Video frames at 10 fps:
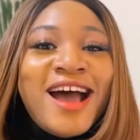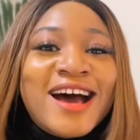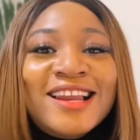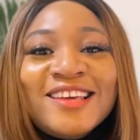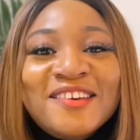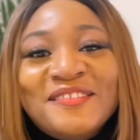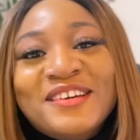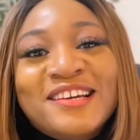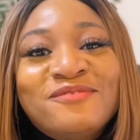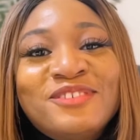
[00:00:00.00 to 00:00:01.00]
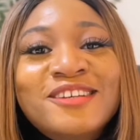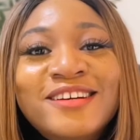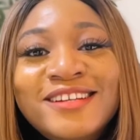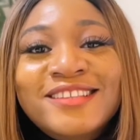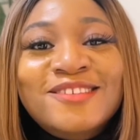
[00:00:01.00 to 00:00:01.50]
And if you're a
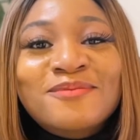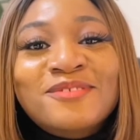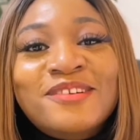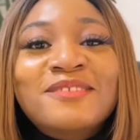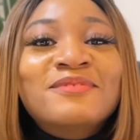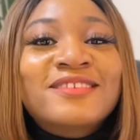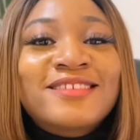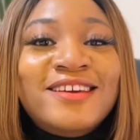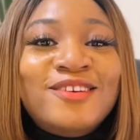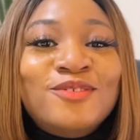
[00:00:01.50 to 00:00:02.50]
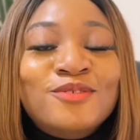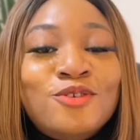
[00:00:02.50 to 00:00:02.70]
returning subscriber, thank you.